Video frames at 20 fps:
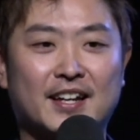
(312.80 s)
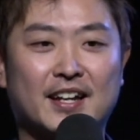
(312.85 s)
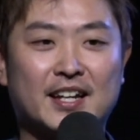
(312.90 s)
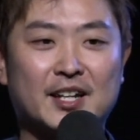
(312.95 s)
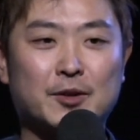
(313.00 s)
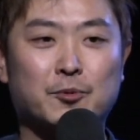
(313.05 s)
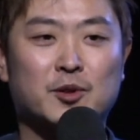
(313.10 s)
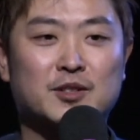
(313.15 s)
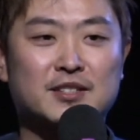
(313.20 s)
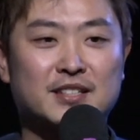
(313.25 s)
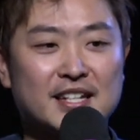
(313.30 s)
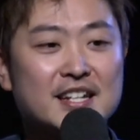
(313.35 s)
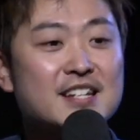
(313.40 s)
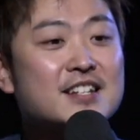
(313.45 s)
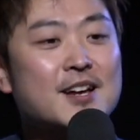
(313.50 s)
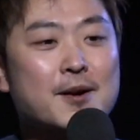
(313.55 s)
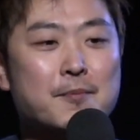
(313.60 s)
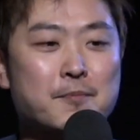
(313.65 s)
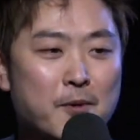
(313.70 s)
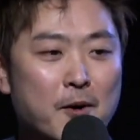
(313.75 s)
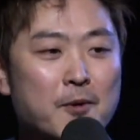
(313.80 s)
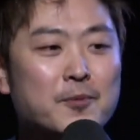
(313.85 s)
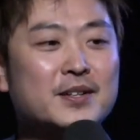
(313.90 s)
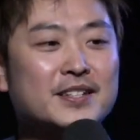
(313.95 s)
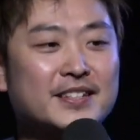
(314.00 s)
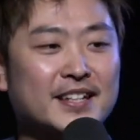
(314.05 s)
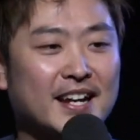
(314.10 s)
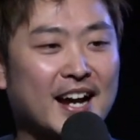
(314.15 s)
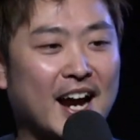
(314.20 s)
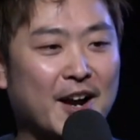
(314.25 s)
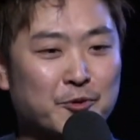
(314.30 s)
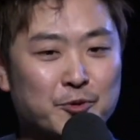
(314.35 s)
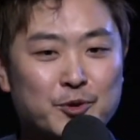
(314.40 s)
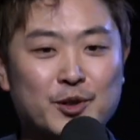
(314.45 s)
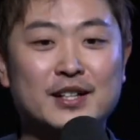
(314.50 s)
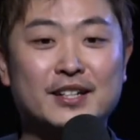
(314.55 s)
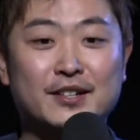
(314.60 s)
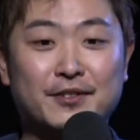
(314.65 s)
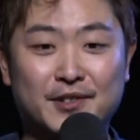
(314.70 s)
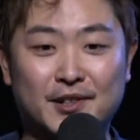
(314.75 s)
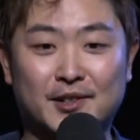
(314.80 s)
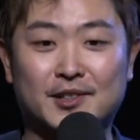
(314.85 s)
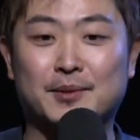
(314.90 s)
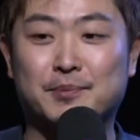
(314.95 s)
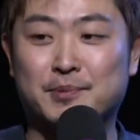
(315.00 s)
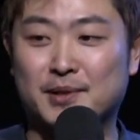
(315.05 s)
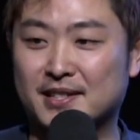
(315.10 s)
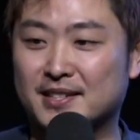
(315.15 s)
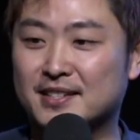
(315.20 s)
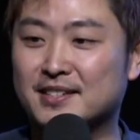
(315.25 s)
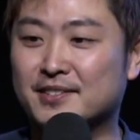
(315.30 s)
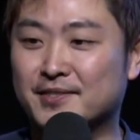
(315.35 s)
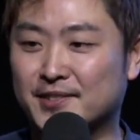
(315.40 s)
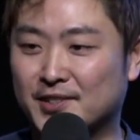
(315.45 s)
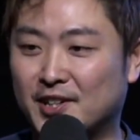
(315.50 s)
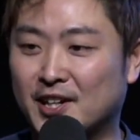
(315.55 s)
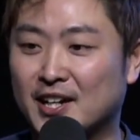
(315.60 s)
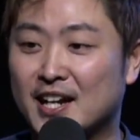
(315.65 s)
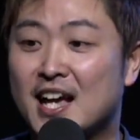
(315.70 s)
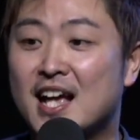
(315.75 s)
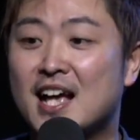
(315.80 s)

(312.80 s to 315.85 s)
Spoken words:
it was in that moment that I really felt the presence of God.